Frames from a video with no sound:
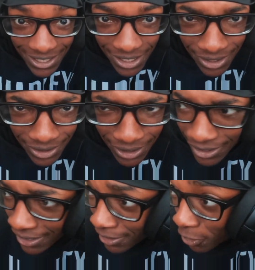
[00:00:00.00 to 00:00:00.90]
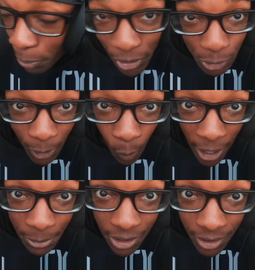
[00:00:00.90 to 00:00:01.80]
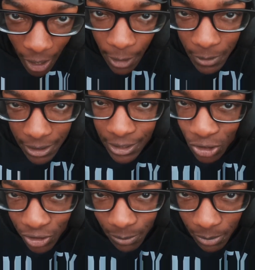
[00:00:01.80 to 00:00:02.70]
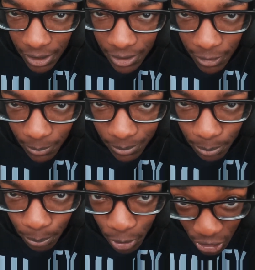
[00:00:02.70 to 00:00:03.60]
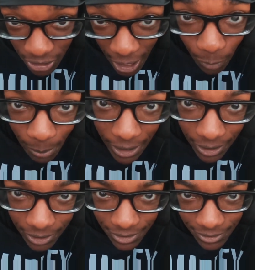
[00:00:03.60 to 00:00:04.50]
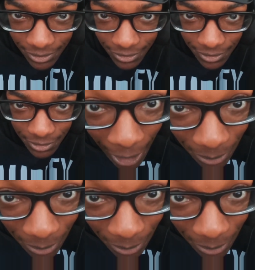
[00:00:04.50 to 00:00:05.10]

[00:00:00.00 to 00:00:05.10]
to the nigga that got pressed by YB? YB literally made him push his album back. I'm